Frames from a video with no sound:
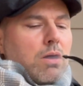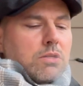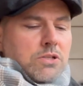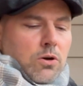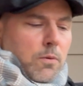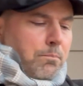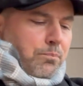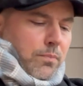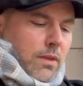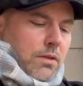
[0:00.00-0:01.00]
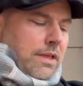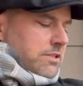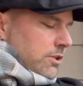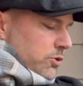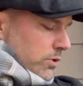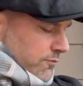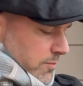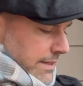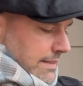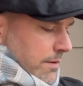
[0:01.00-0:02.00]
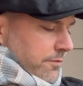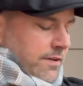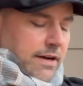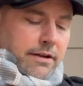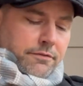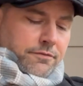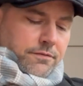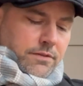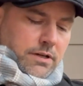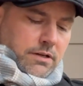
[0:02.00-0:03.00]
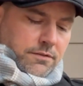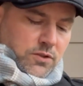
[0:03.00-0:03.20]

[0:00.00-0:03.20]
So that's going to do it for my top 5 of